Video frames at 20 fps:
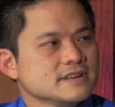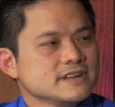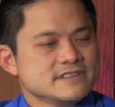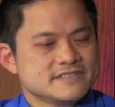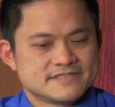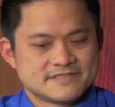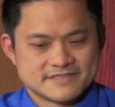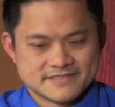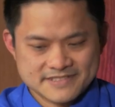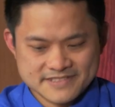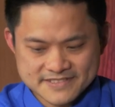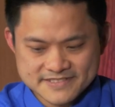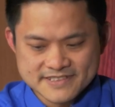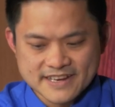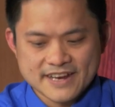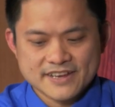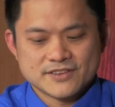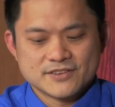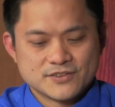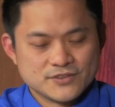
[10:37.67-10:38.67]
And it's
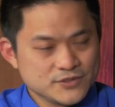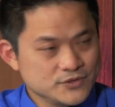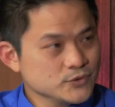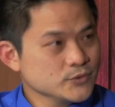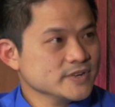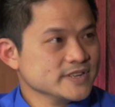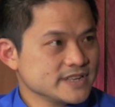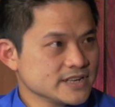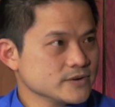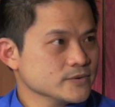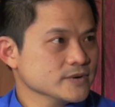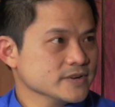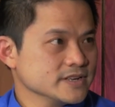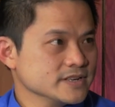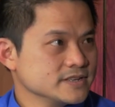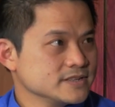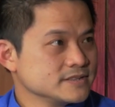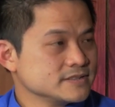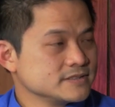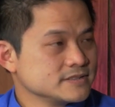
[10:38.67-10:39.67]
designed to do it that way. And they're
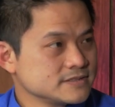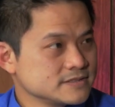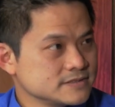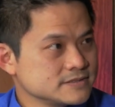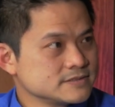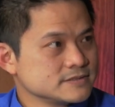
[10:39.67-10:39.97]
designed to do